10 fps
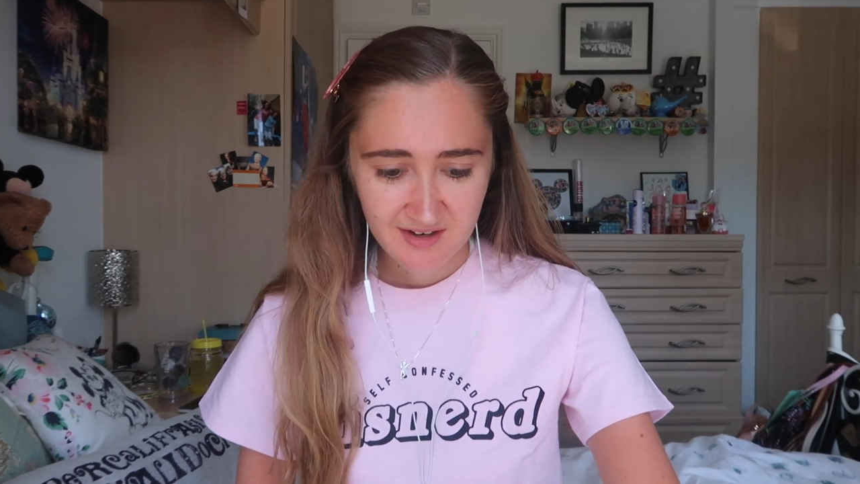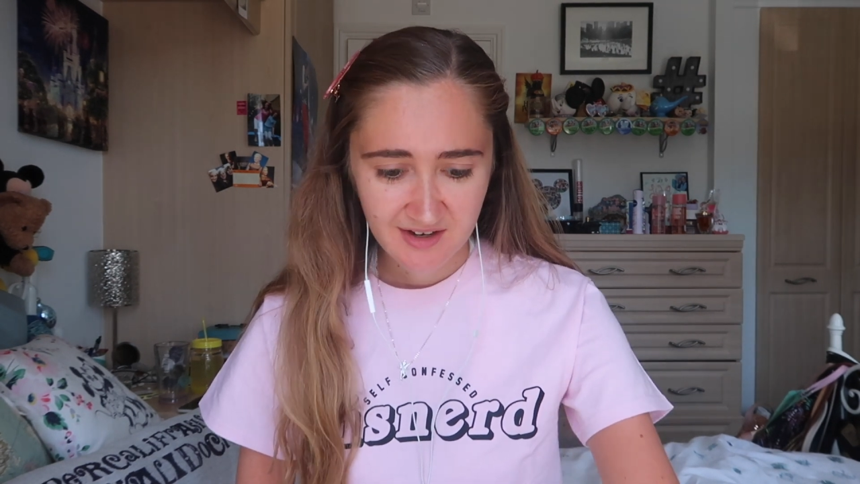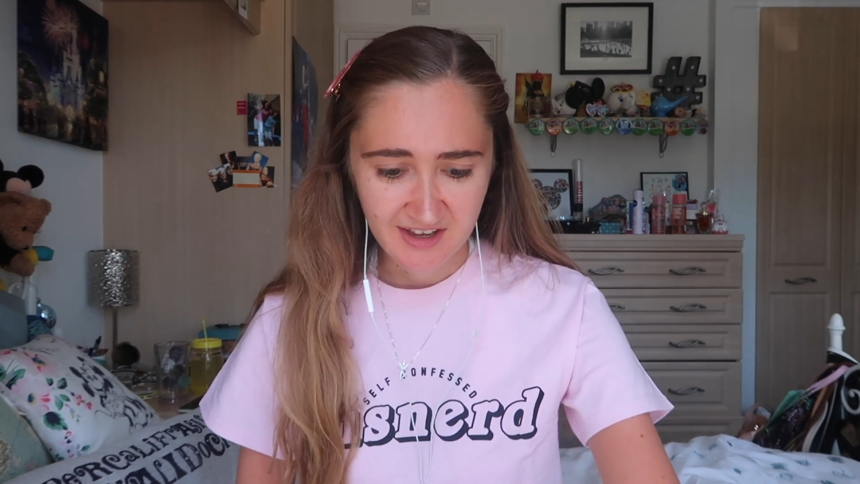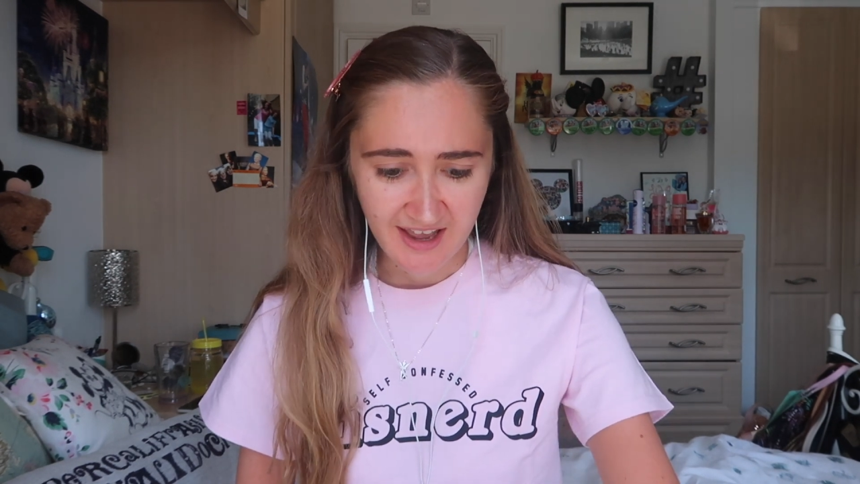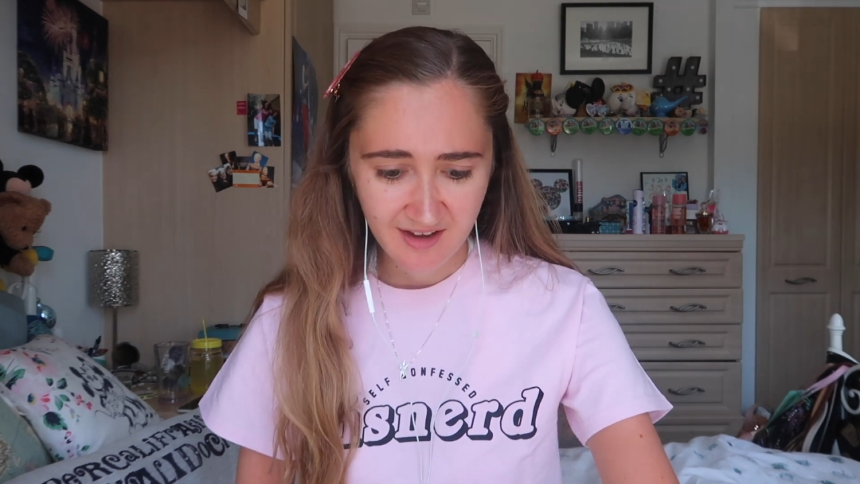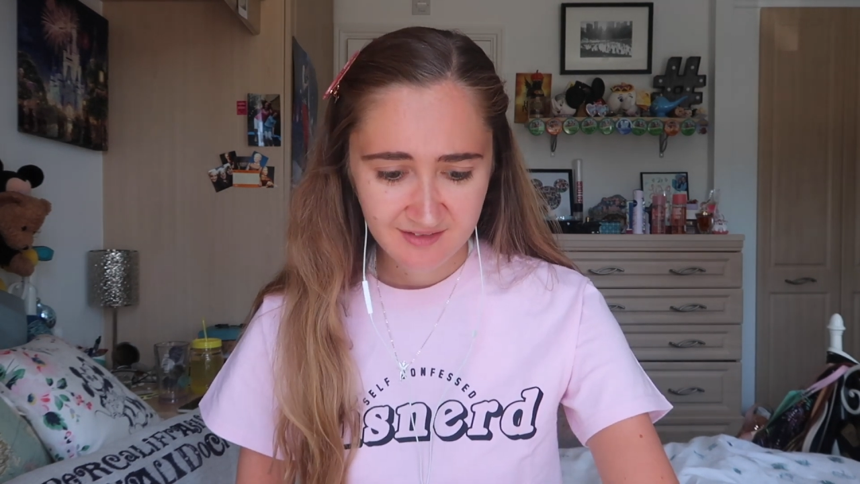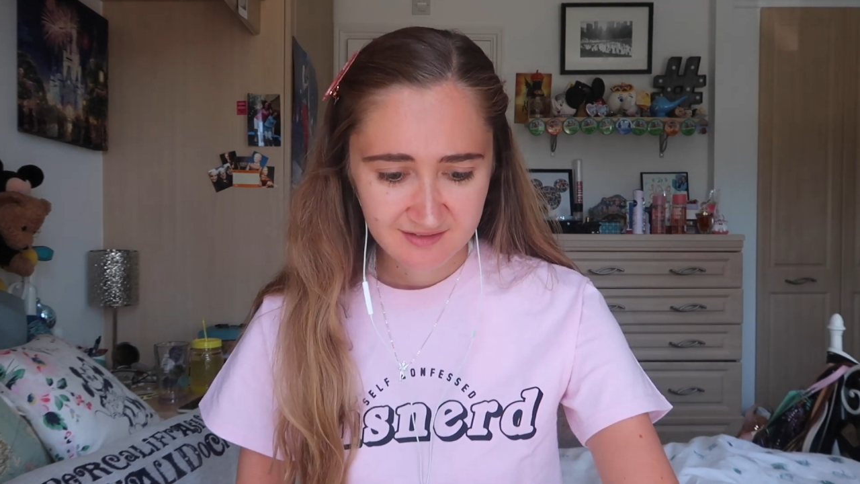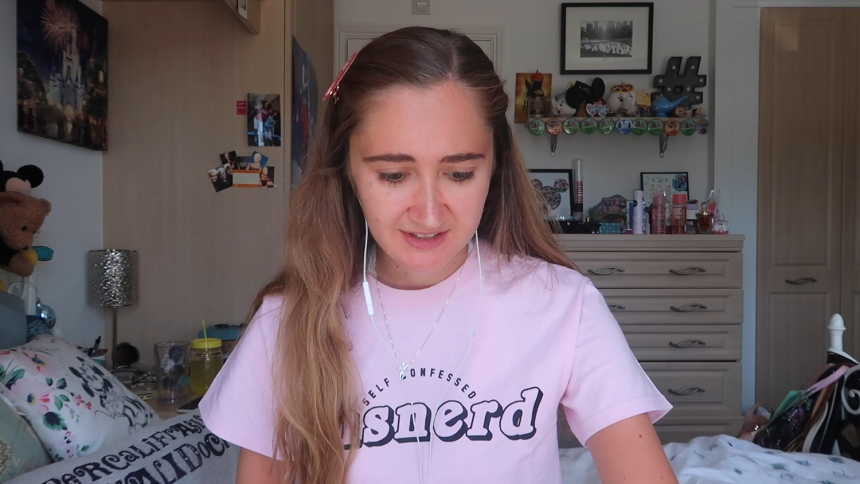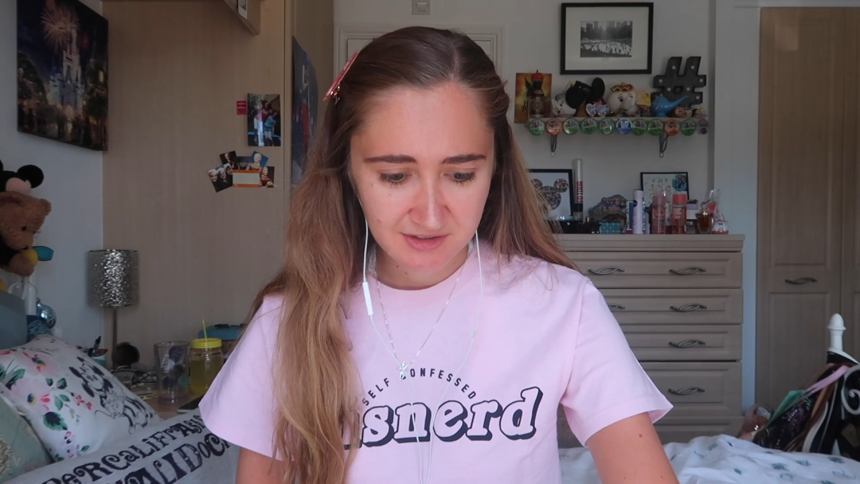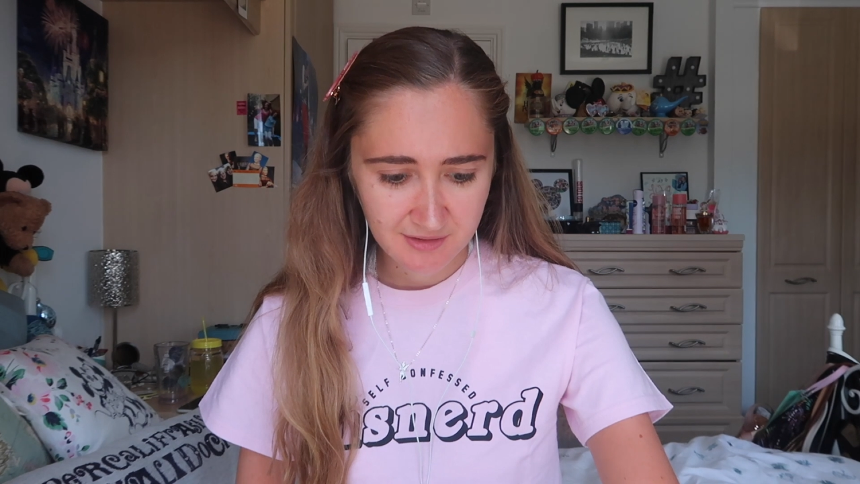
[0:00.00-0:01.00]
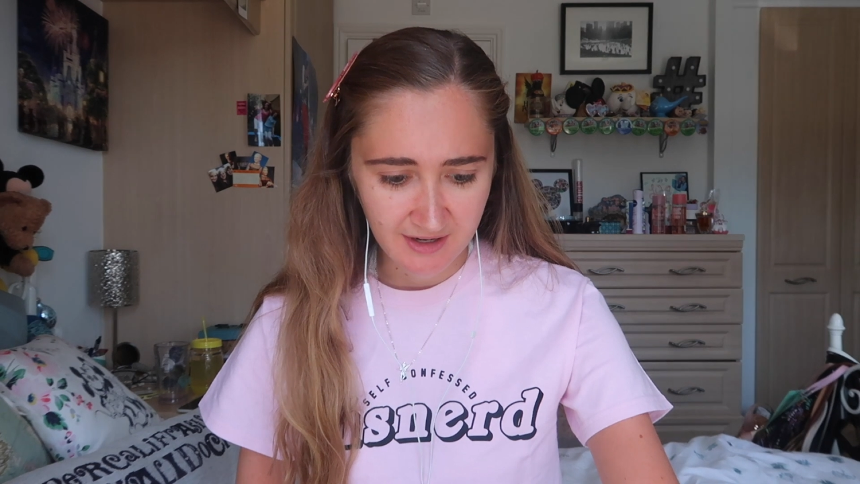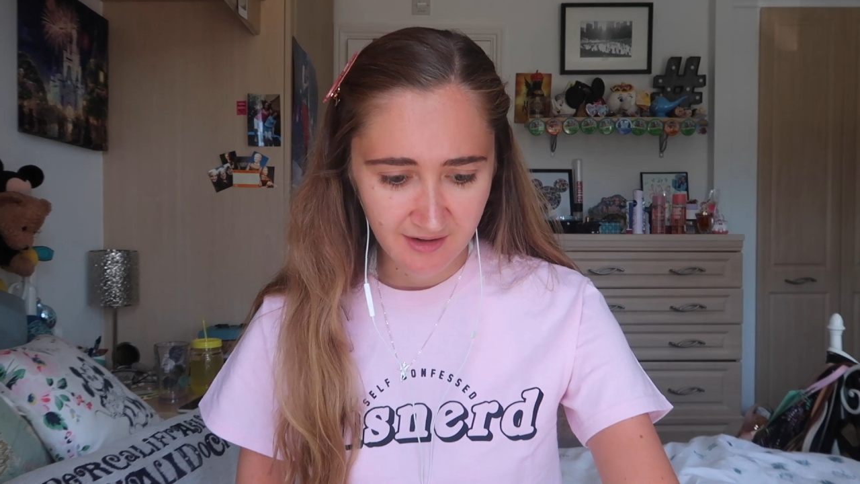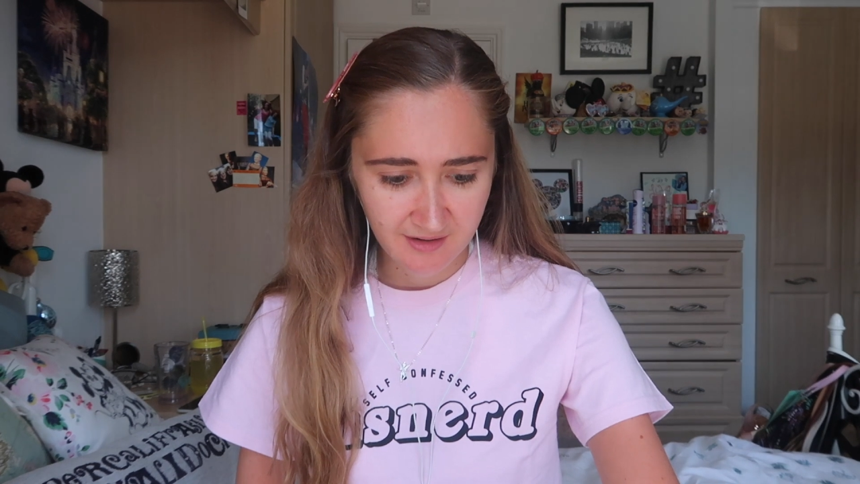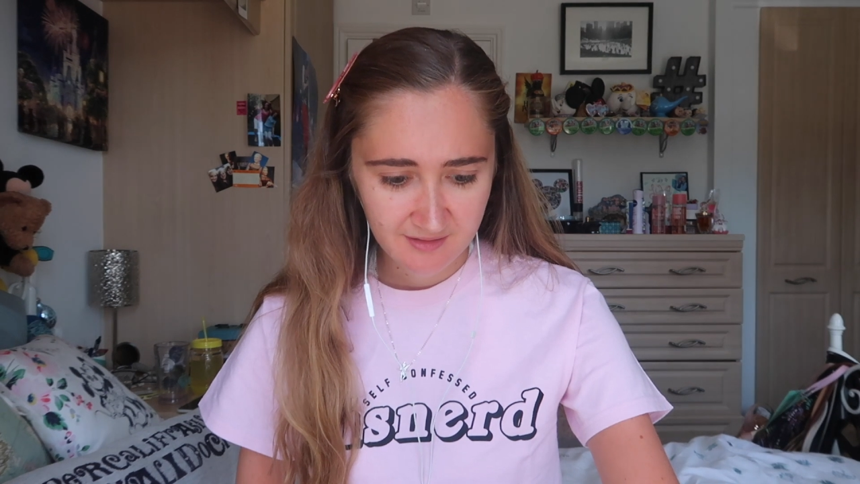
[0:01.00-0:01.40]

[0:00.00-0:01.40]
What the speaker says: Okay, that's quite a lot.